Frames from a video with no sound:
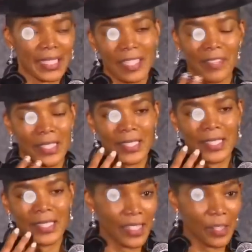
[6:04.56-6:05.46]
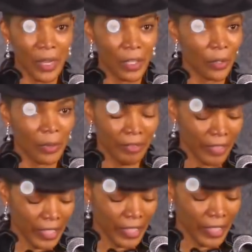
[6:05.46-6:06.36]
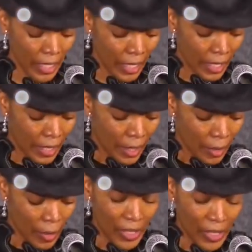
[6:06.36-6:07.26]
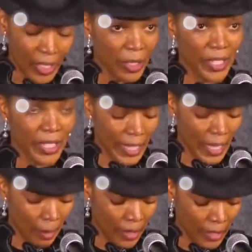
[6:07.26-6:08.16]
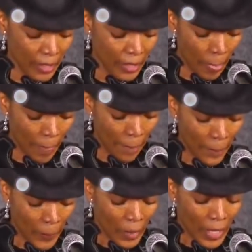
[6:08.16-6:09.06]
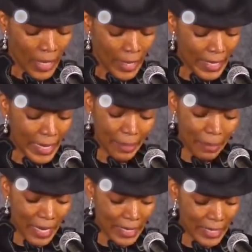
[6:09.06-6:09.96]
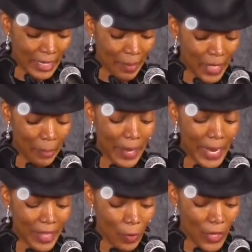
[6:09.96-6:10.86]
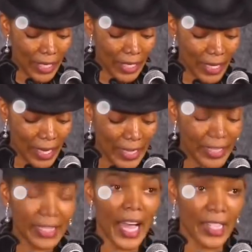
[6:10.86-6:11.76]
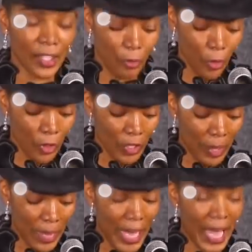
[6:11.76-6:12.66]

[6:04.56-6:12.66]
me that happy. And then I reminded him that, by the way, I didn't ask for your number. I gave it to you.